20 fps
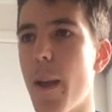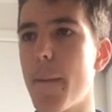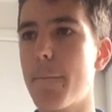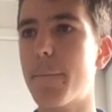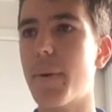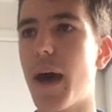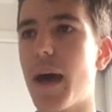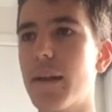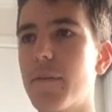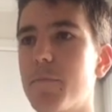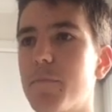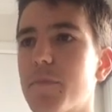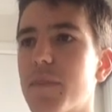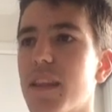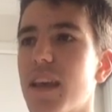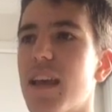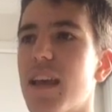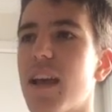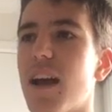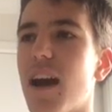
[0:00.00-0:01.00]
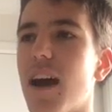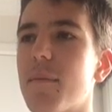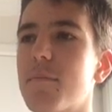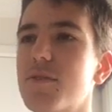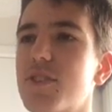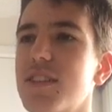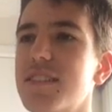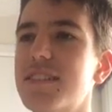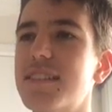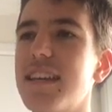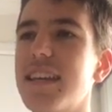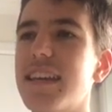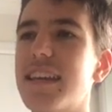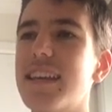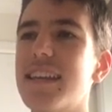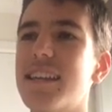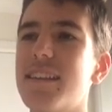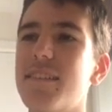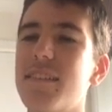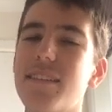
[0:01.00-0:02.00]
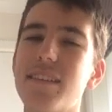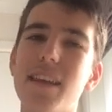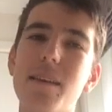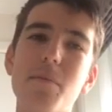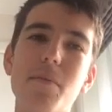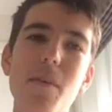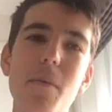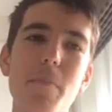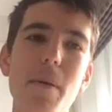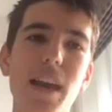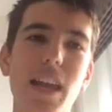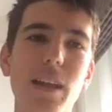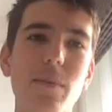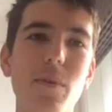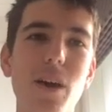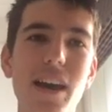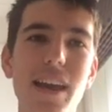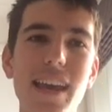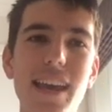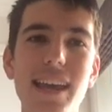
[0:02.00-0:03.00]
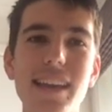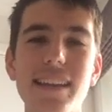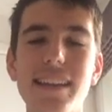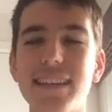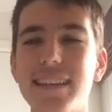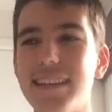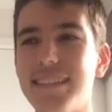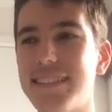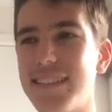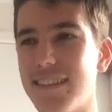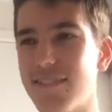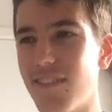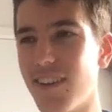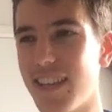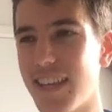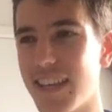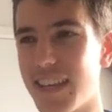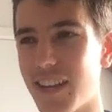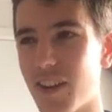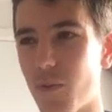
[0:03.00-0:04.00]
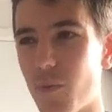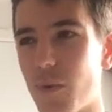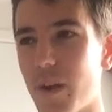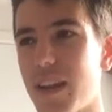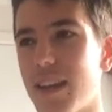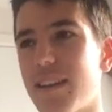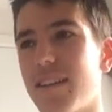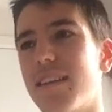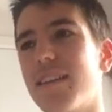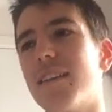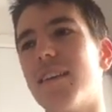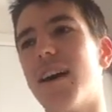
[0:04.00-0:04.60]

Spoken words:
but I'm just thinking in the back of my head, is he really going to win?